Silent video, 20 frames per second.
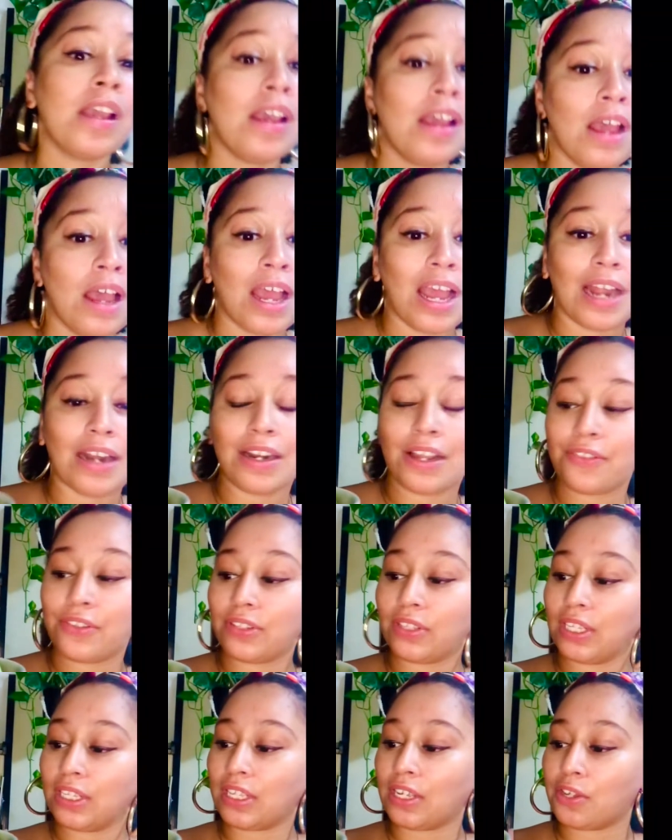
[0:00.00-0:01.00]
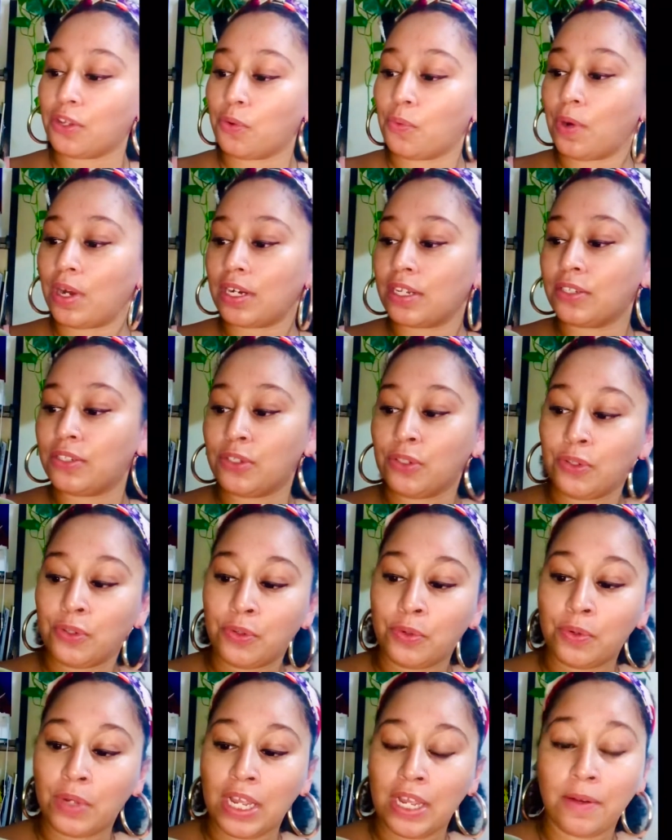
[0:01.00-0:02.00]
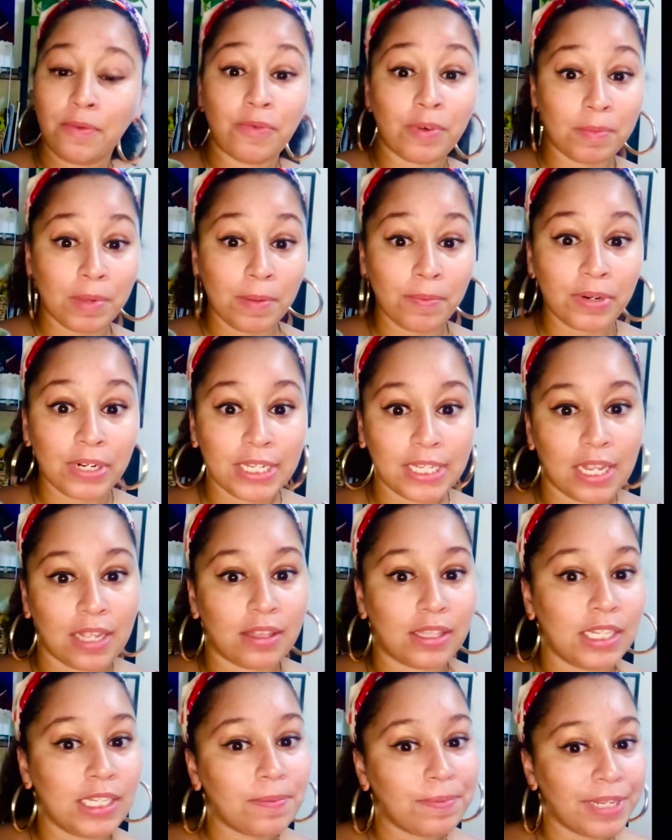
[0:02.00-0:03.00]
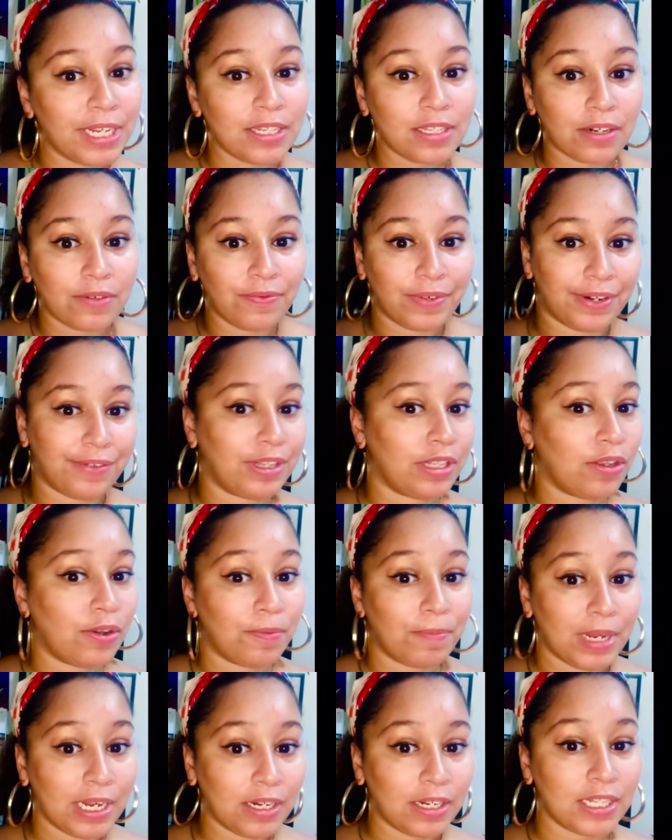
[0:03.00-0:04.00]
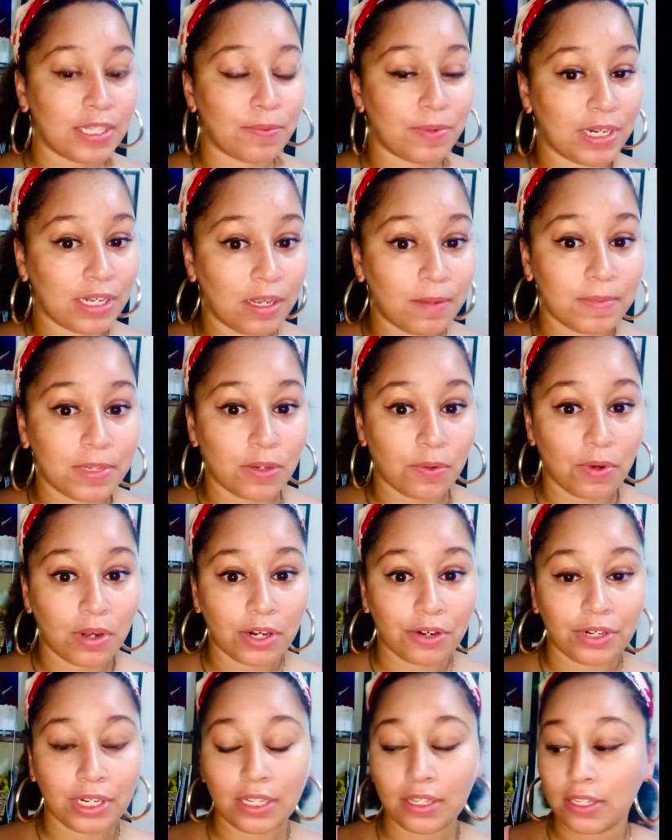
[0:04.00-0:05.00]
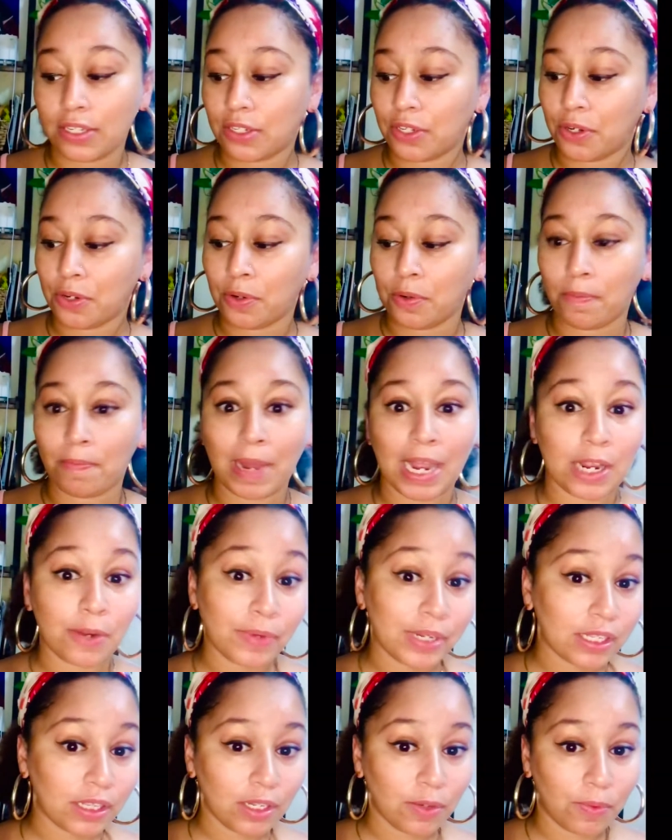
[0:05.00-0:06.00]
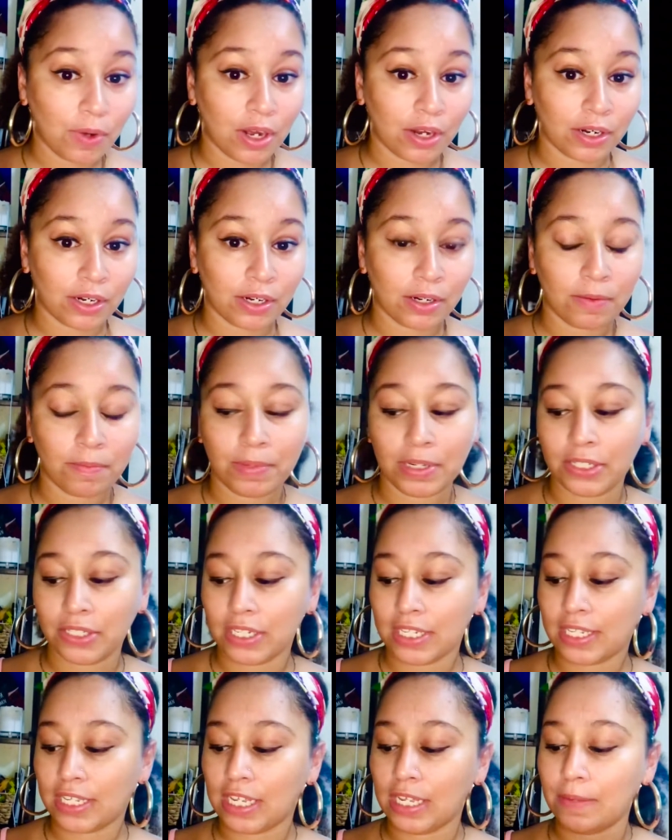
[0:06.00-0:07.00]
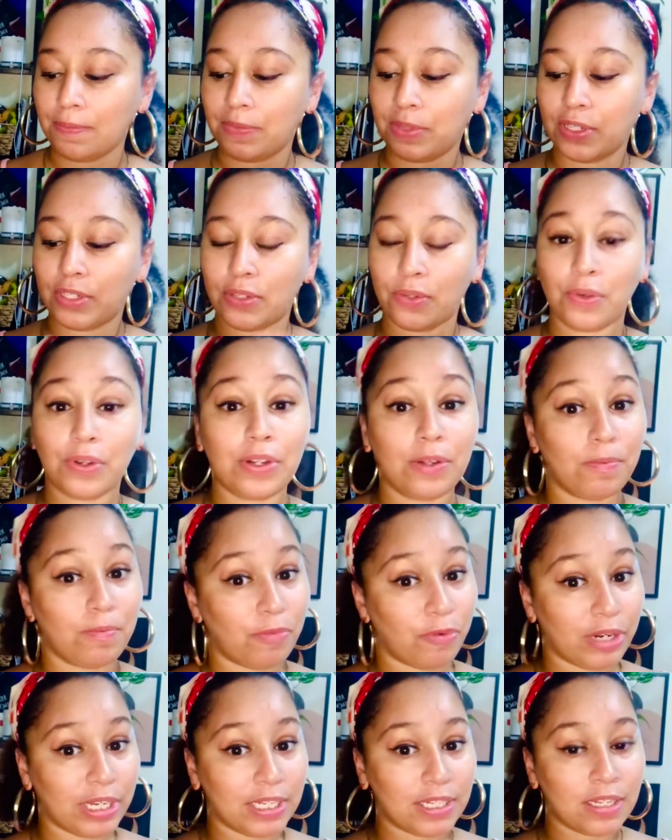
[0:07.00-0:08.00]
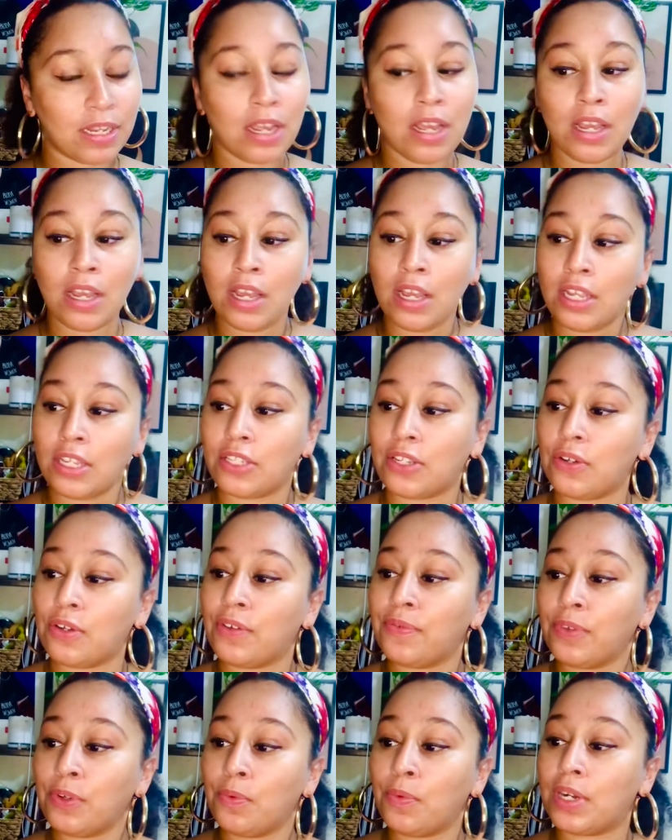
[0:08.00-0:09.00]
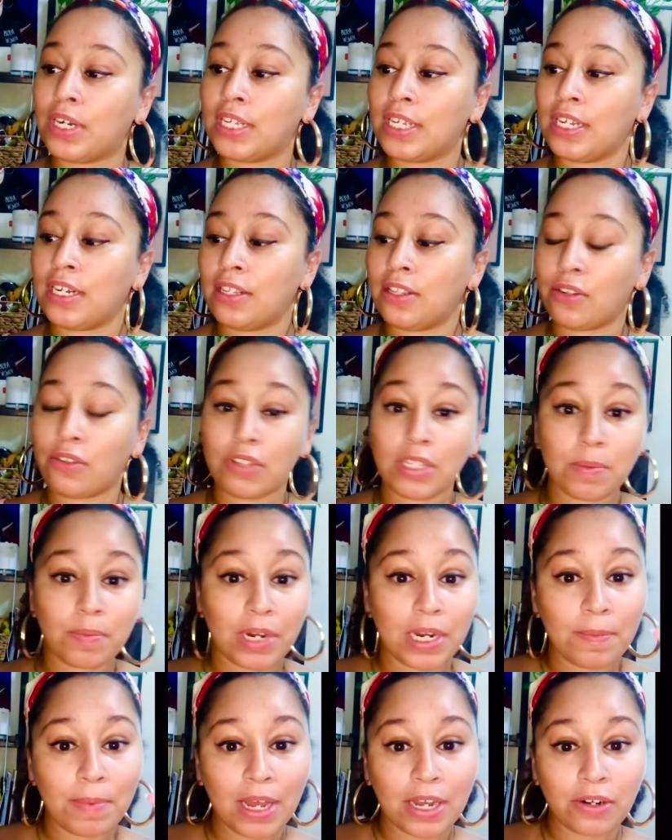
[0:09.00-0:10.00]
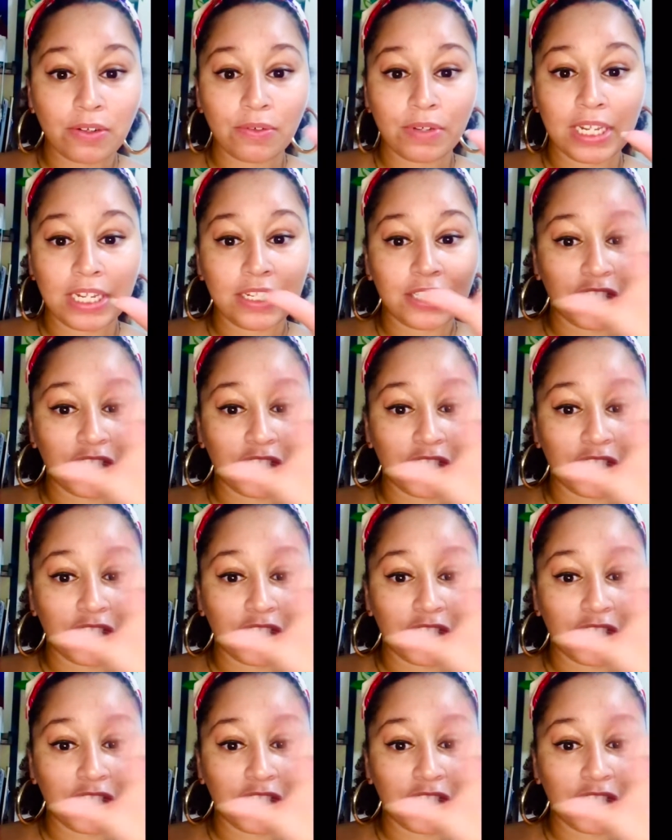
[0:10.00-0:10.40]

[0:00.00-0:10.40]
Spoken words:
Another thing that you want to do and remember is that these plants are very low maintenance when it comes to watering. So bi-weekly water, but just keep the soil moist. So if you want to get a little spray bottle and